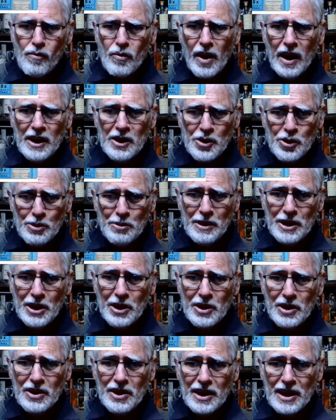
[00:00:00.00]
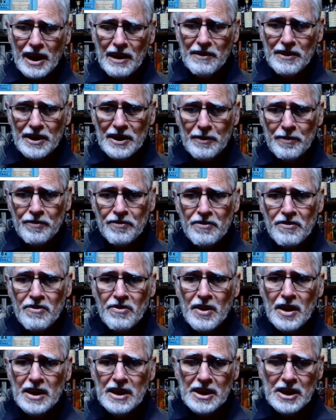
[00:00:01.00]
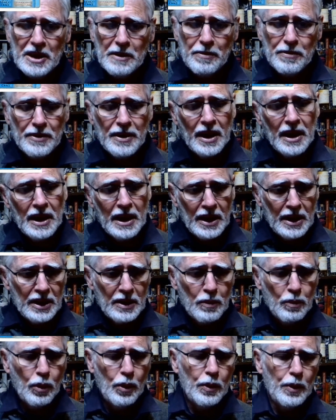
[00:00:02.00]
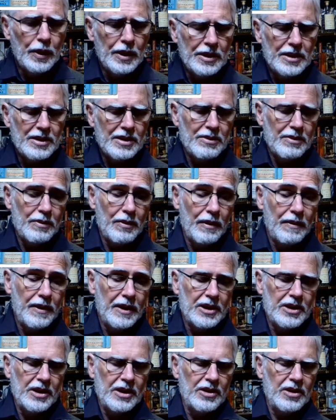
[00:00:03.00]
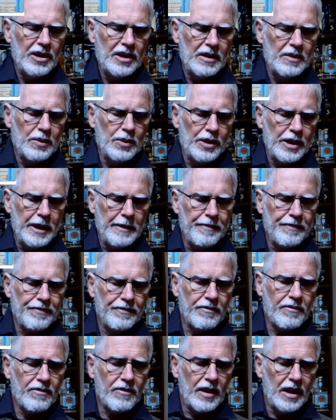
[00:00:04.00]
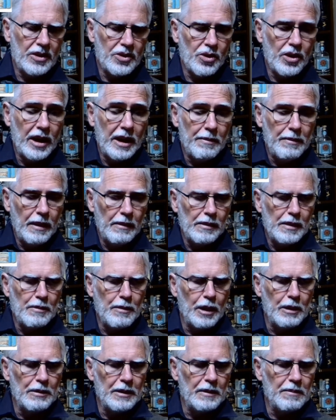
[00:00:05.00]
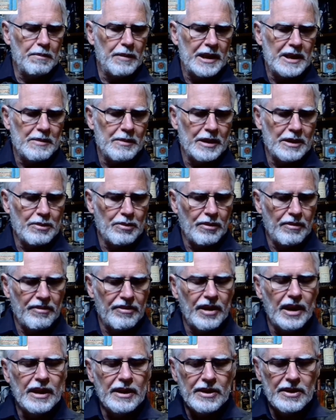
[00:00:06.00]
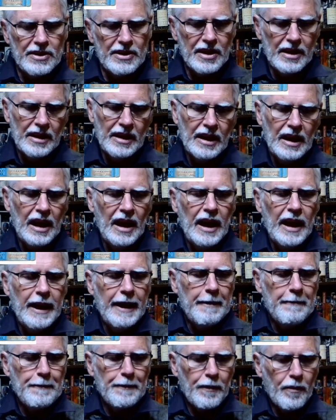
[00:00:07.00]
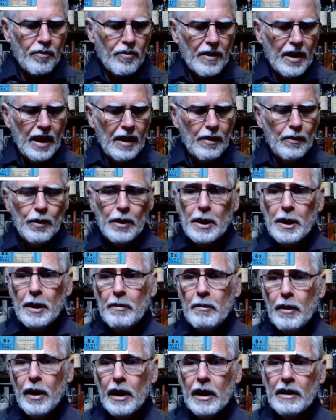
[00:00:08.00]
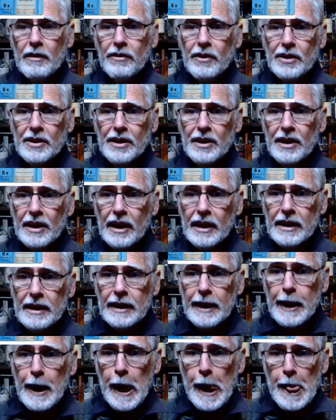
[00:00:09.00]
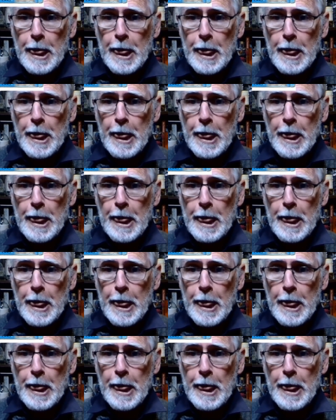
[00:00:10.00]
it should be noted that having tipped the Woolworths refreshing tonic water, enjoy a bubbly moment, best mixed with friends, with my vodka the other day,